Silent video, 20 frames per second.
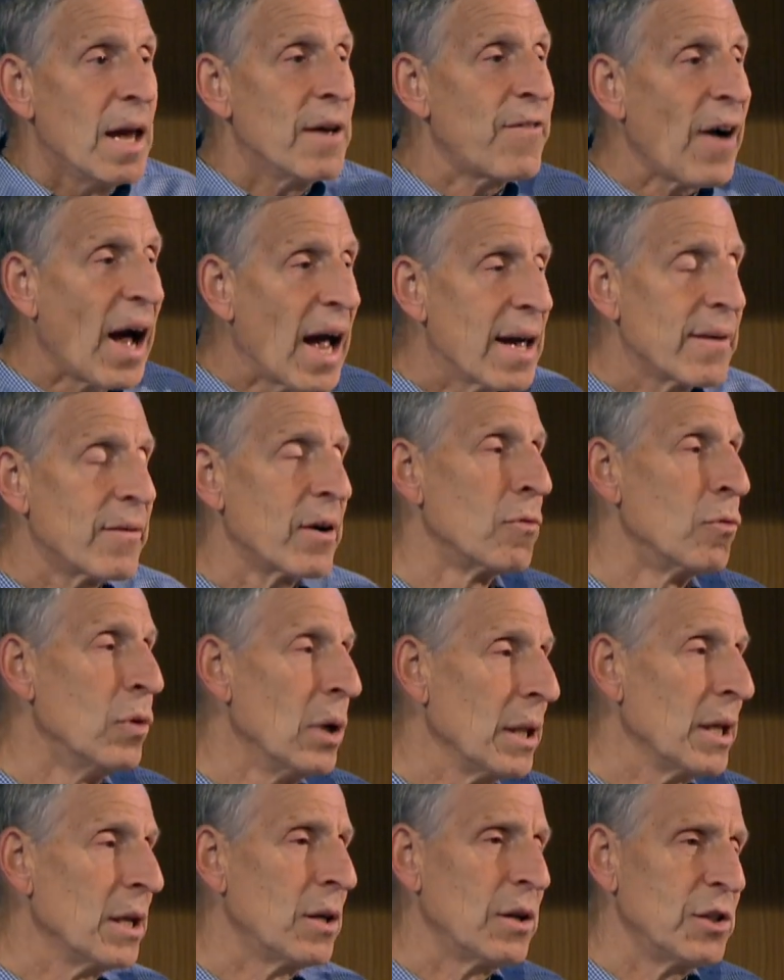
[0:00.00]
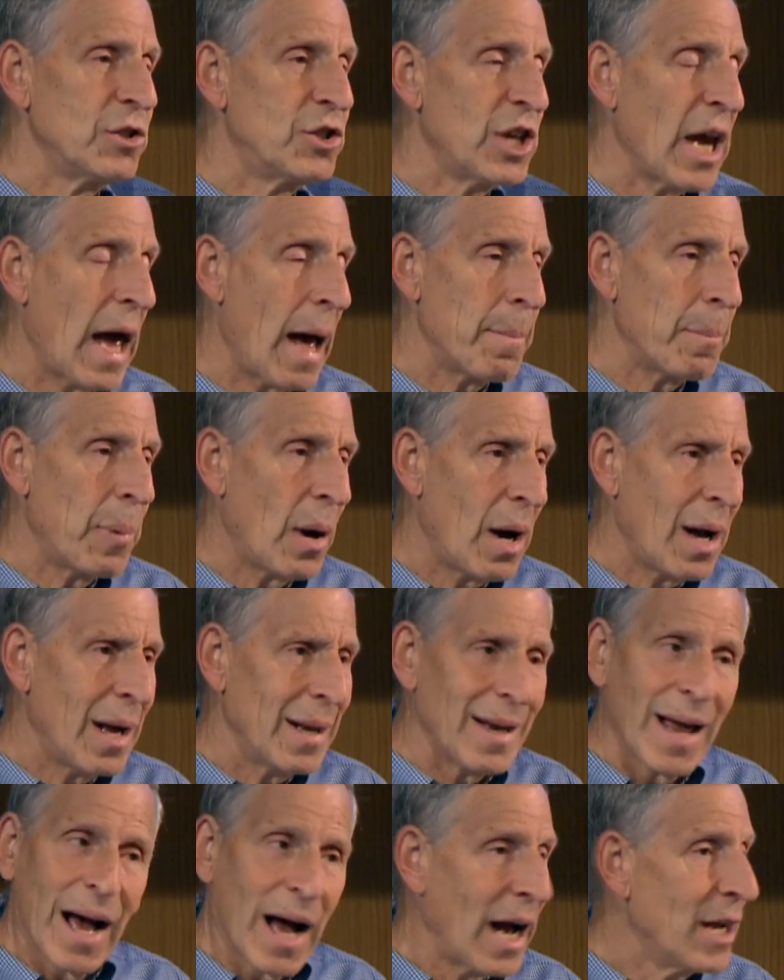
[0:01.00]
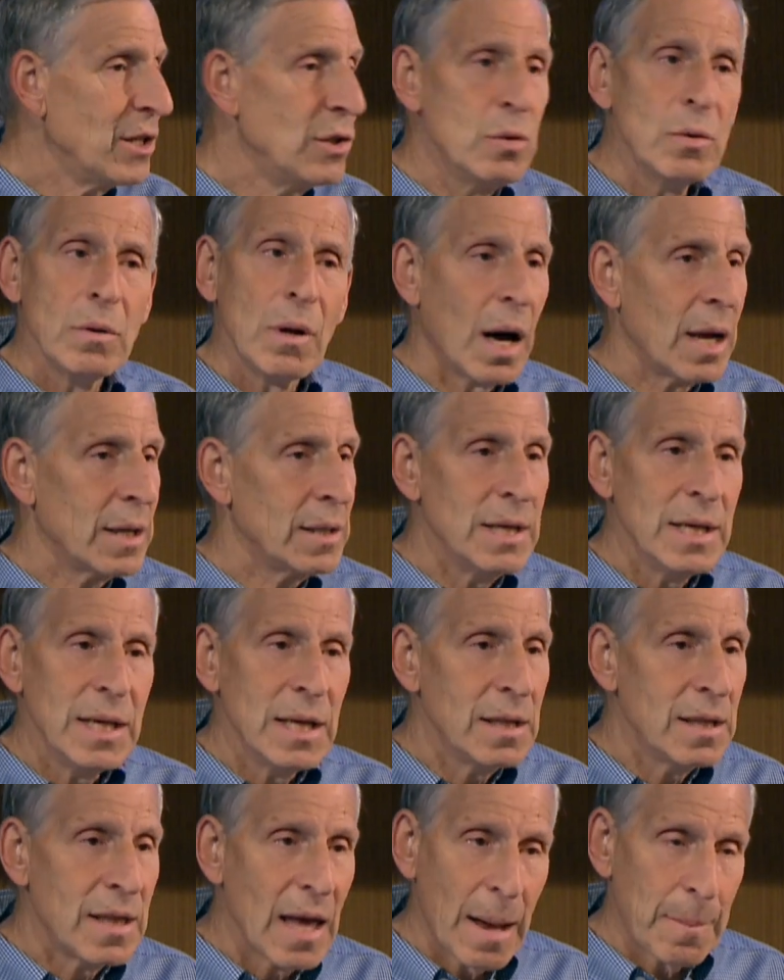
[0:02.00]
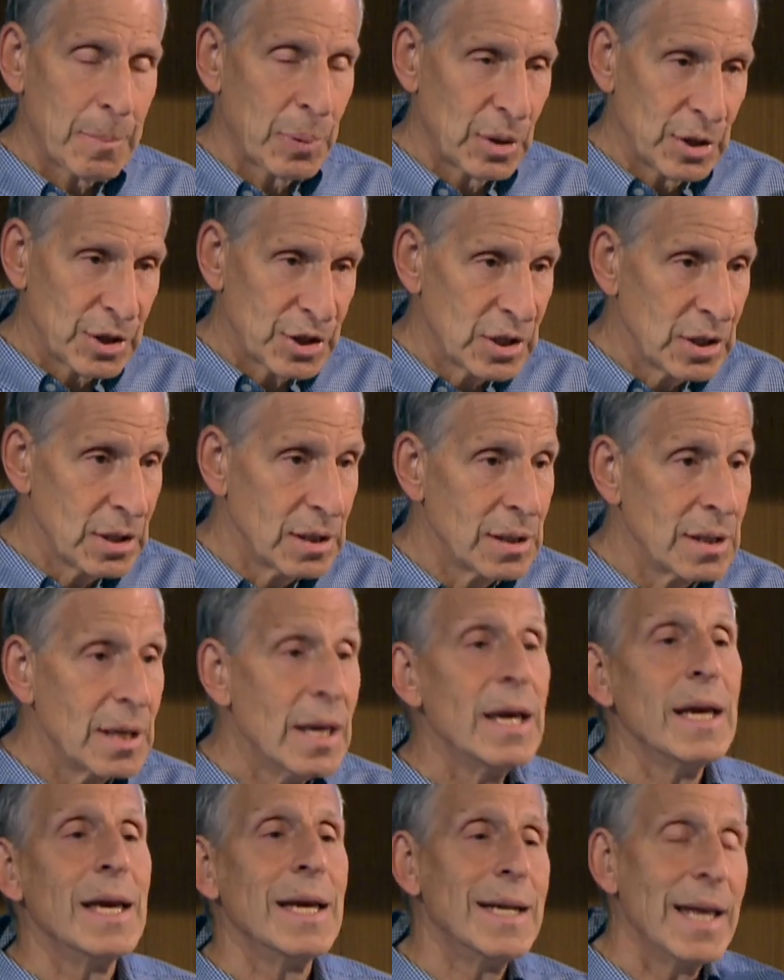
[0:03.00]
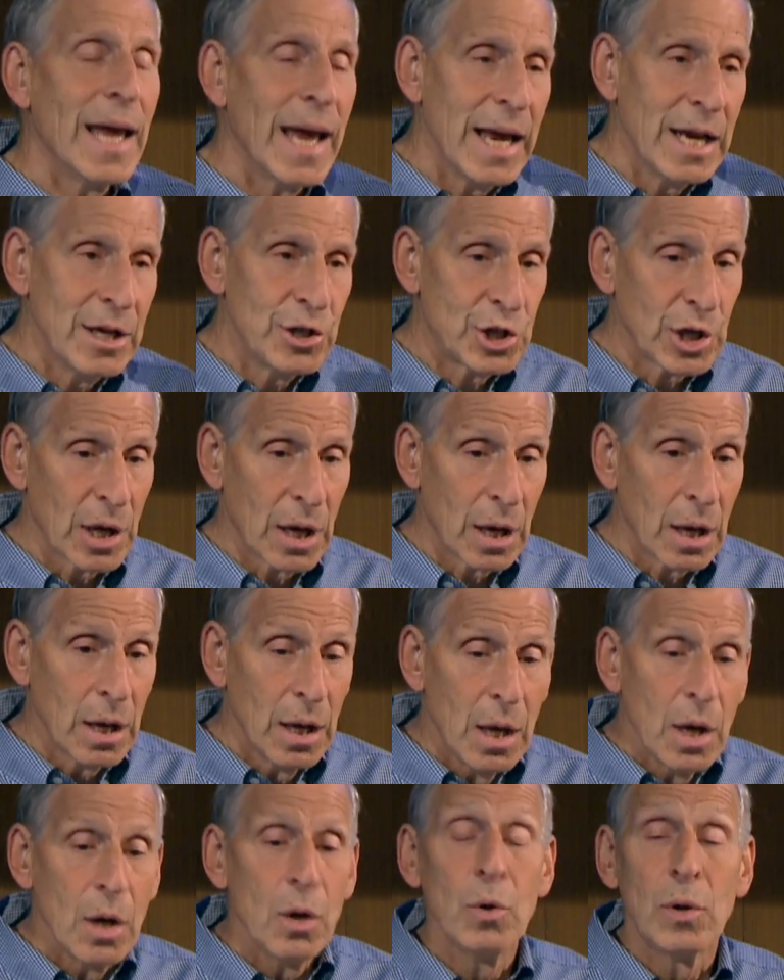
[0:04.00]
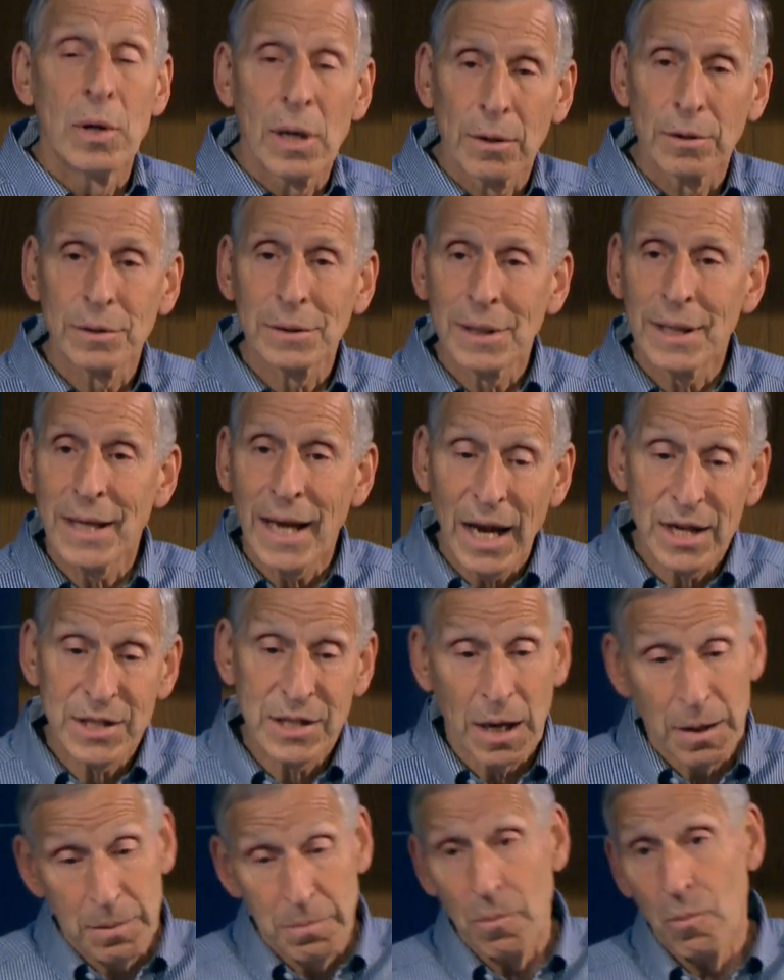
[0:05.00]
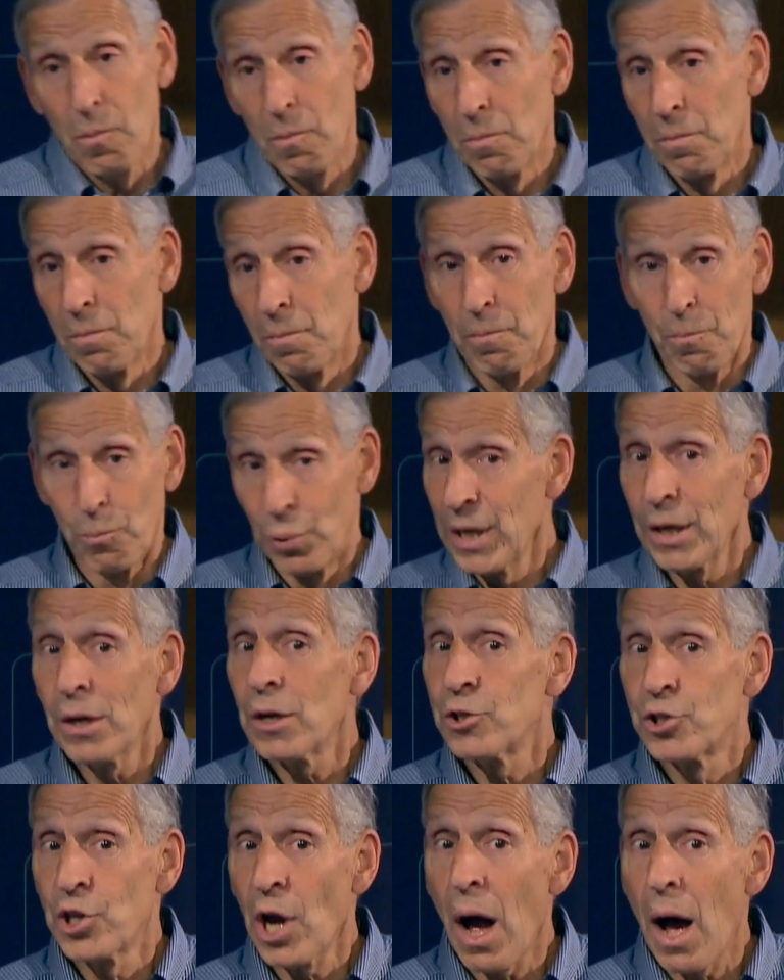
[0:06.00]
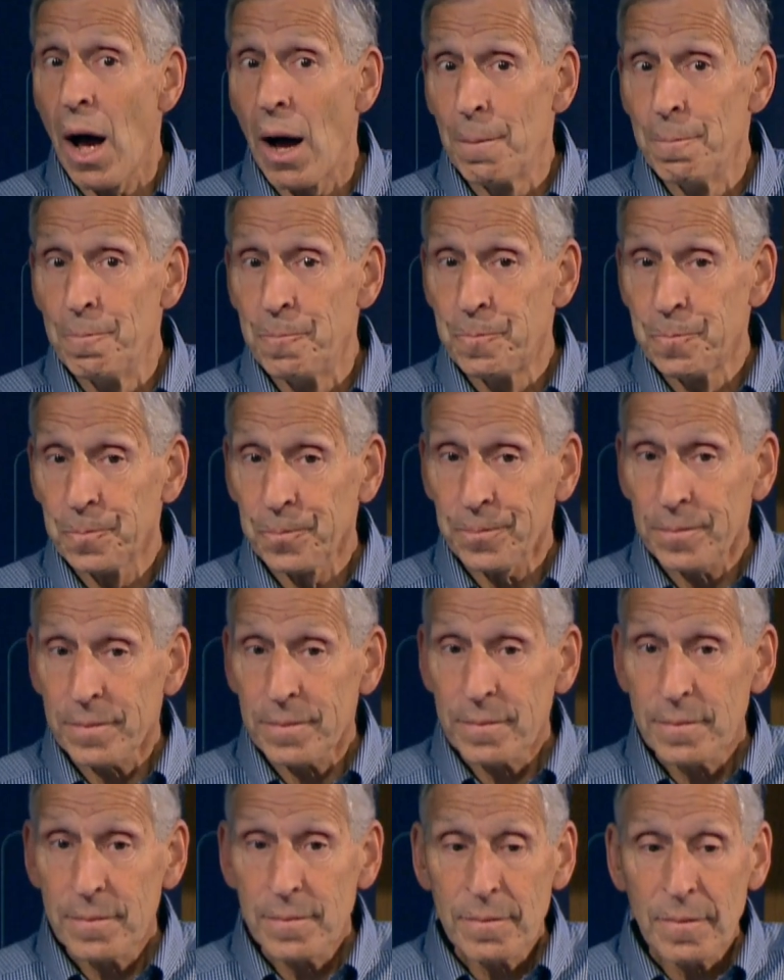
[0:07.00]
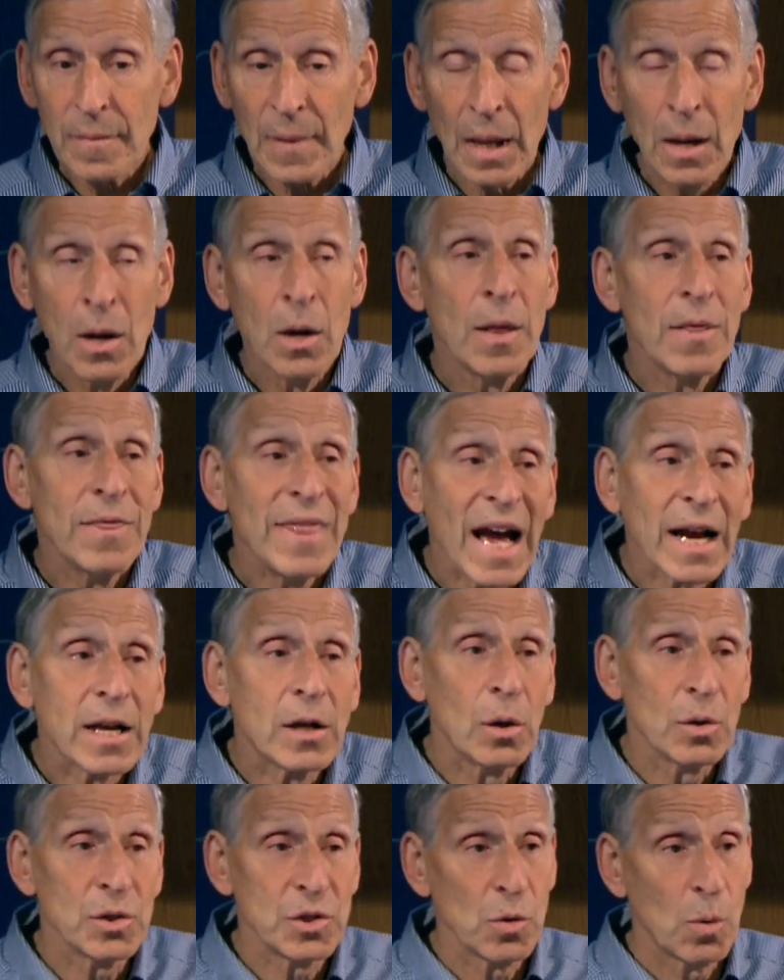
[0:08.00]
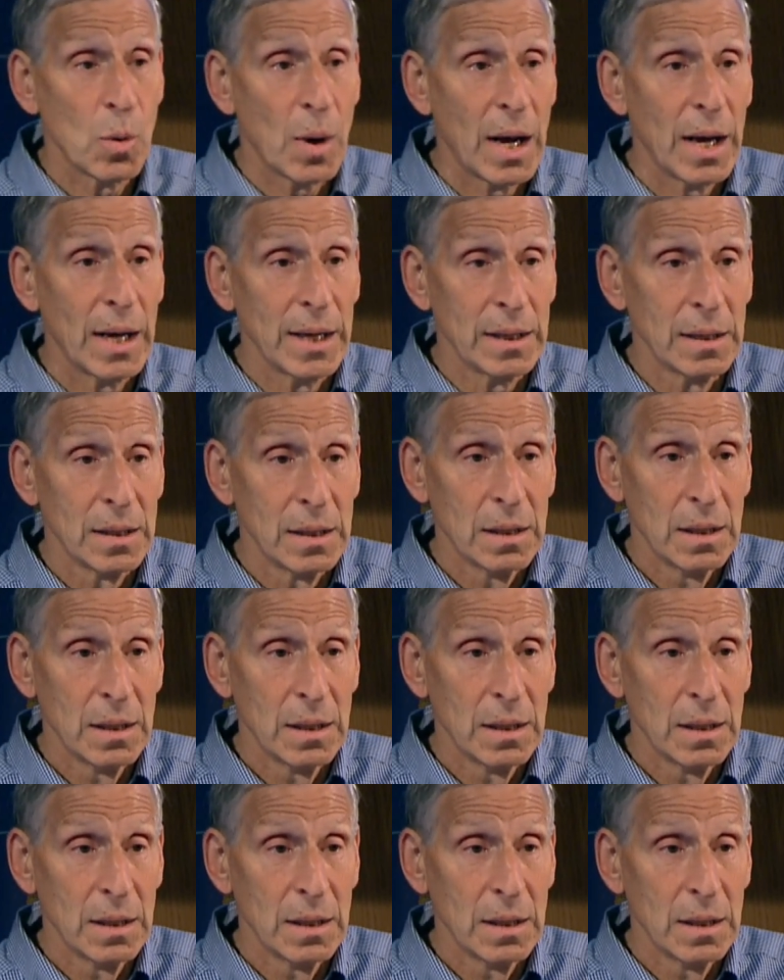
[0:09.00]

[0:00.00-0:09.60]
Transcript: If I have a really good chatbot, I do not need that person in Asia who currently has a pretty good job, that goes away.